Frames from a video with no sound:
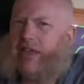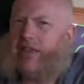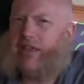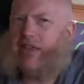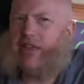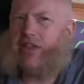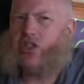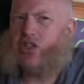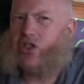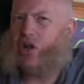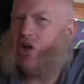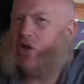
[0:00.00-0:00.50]
I
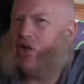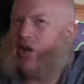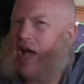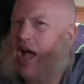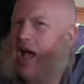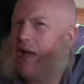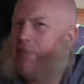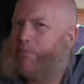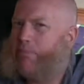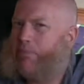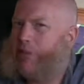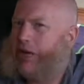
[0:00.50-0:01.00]
think it's called
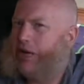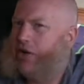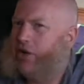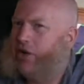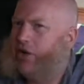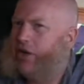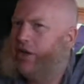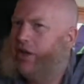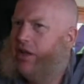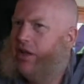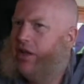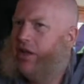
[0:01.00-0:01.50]
Hop
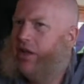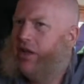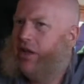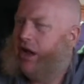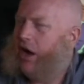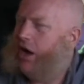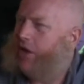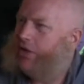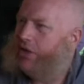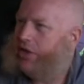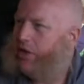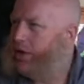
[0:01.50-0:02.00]
Beard,
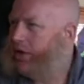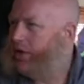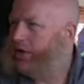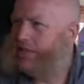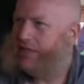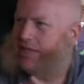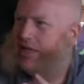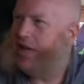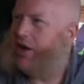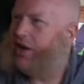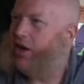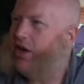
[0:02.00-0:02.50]
although
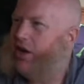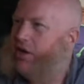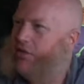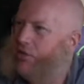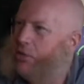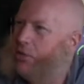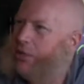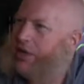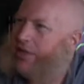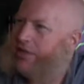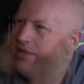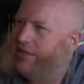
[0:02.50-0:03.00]
it's kind of hard
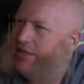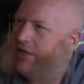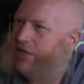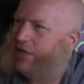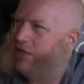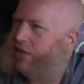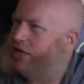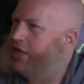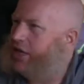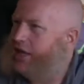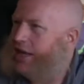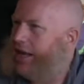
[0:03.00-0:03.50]
for me to tell
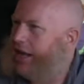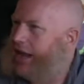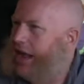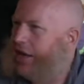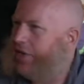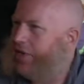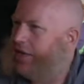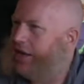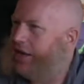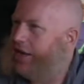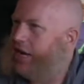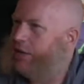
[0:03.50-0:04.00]
looking at
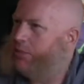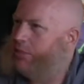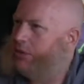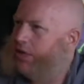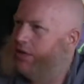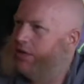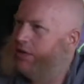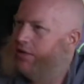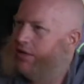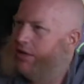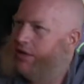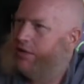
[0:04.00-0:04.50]
how they named
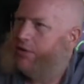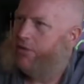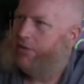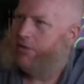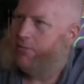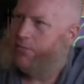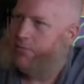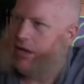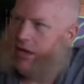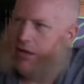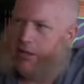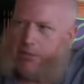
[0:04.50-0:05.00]
it.
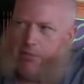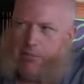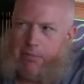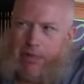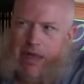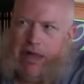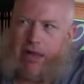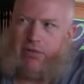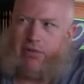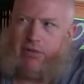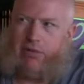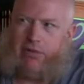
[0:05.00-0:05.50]
But
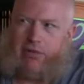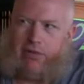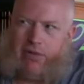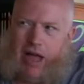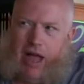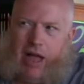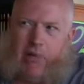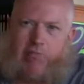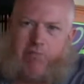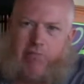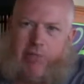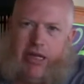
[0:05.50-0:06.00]

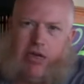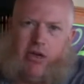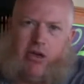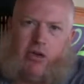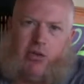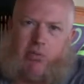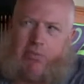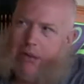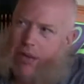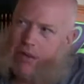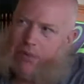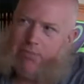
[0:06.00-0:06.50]
Hop
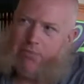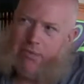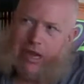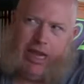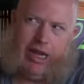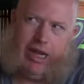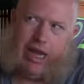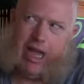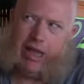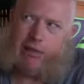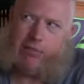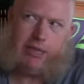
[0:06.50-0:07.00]
Beard Mountain
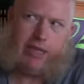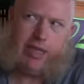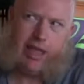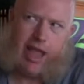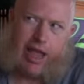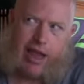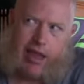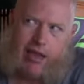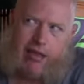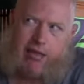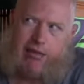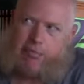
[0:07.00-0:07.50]
Man
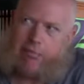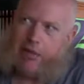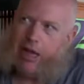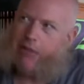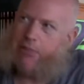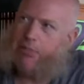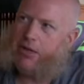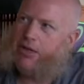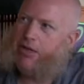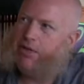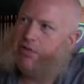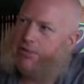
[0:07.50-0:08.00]
IPA
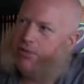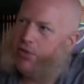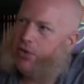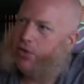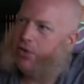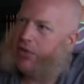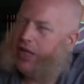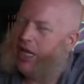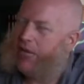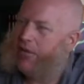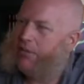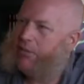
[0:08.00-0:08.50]
might be the full
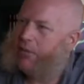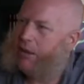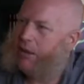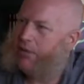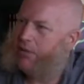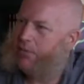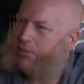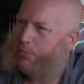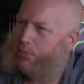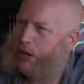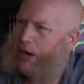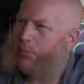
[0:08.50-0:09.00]
name,
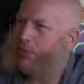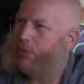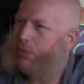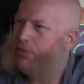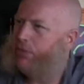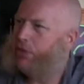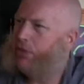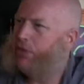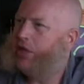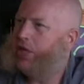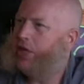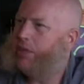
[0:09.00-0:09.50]
proper
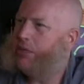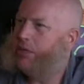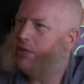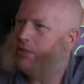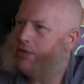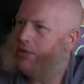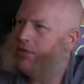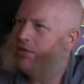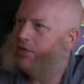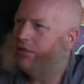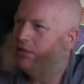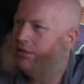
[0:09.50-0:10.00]
full name of the
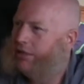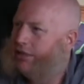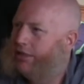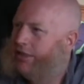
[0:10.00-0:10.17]
beer.